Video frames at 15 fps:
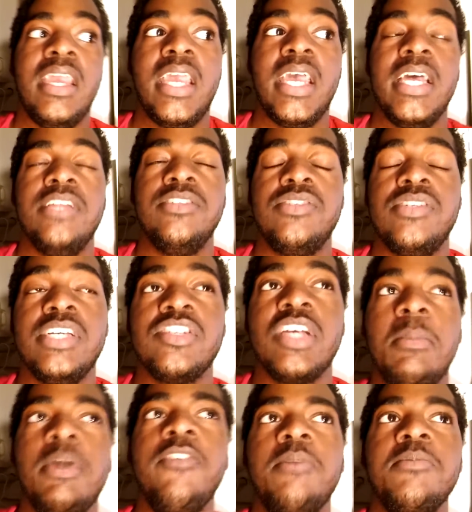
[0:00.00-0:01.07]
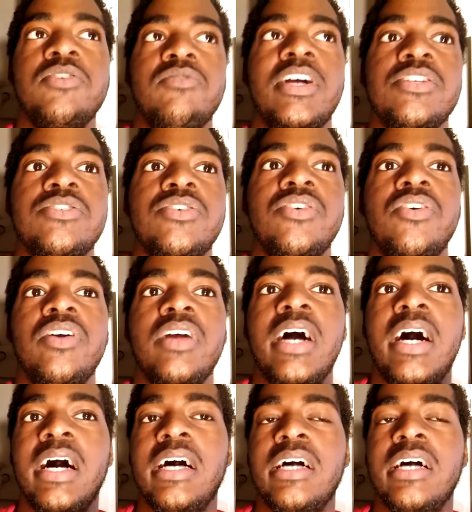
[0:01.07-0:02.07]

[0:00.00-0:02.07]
and it's coming from director.